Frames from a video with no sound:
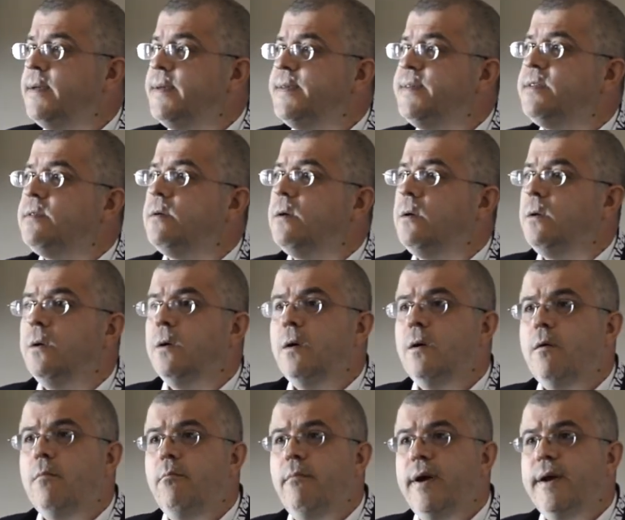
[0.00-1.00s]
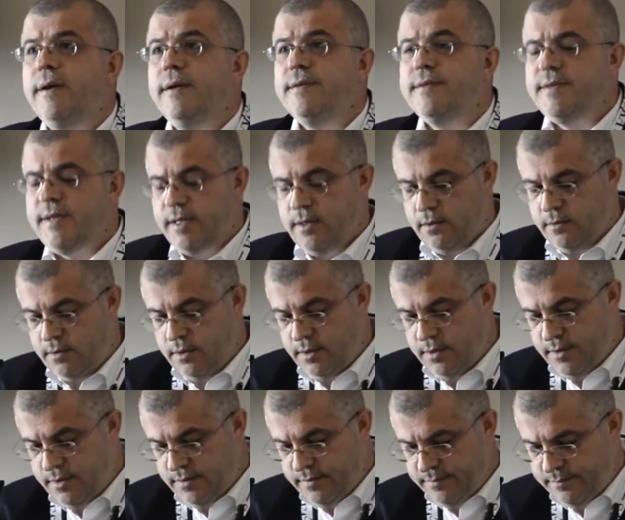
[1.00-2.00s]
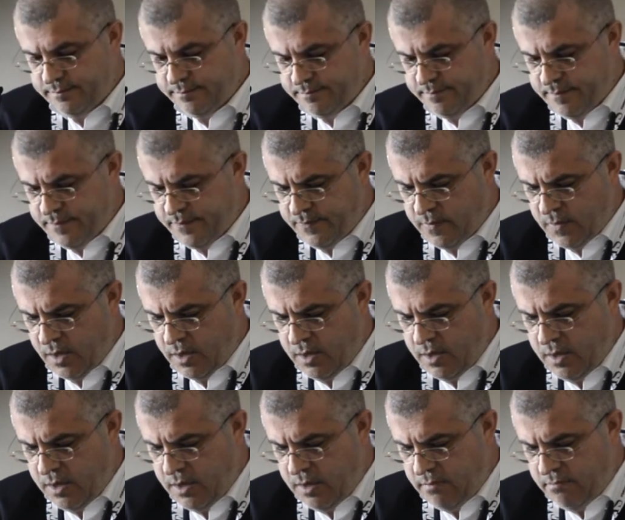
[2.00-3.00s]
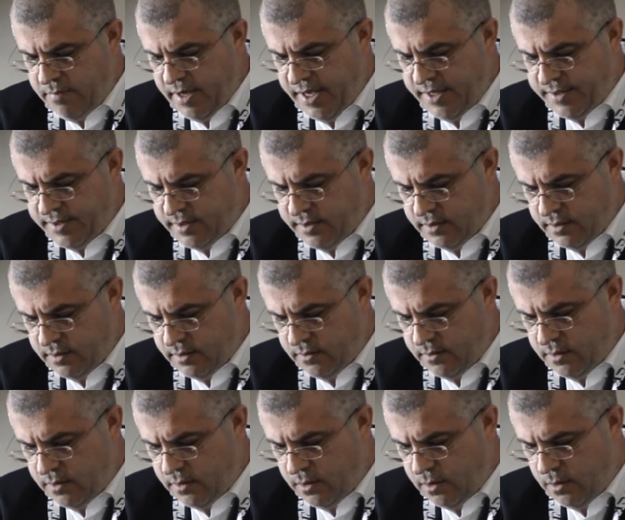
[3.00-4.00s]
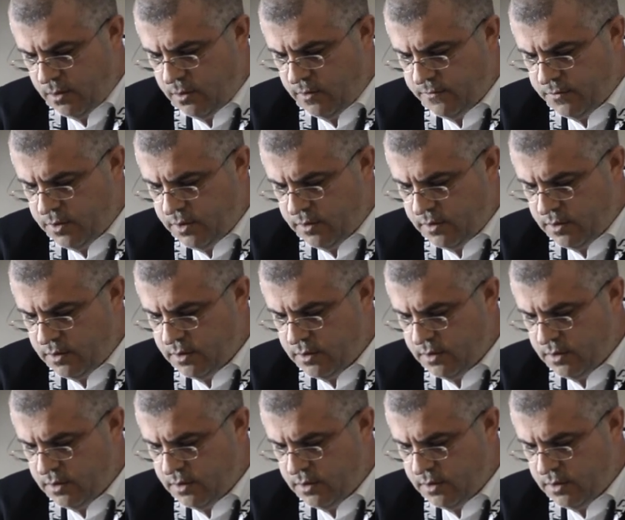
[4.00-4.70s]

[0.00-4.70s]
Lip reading: so many centuries. Based on all of the